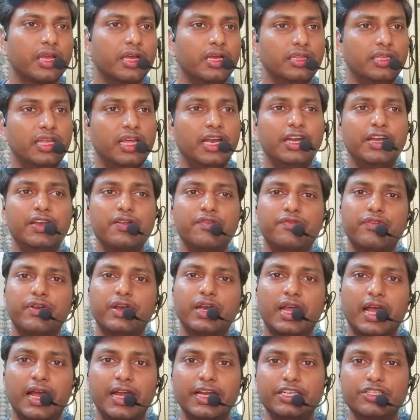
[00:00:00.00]
there are
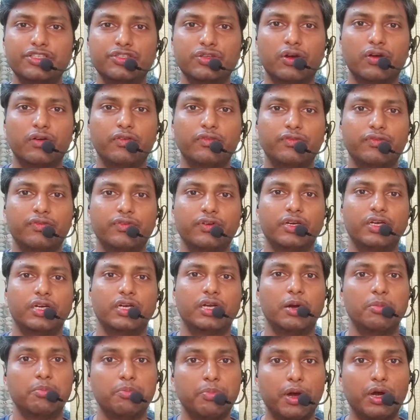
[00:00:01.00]
different kinds of
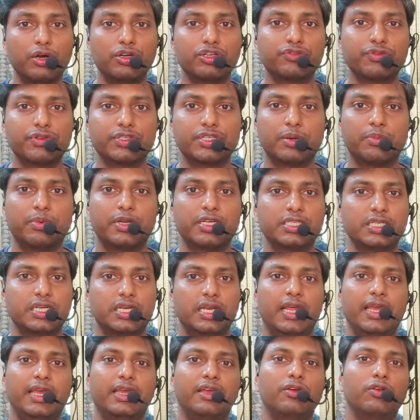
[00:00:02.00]
compounds which are
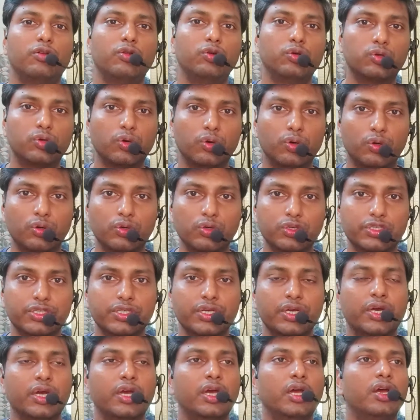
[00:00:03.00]
present, like glucose,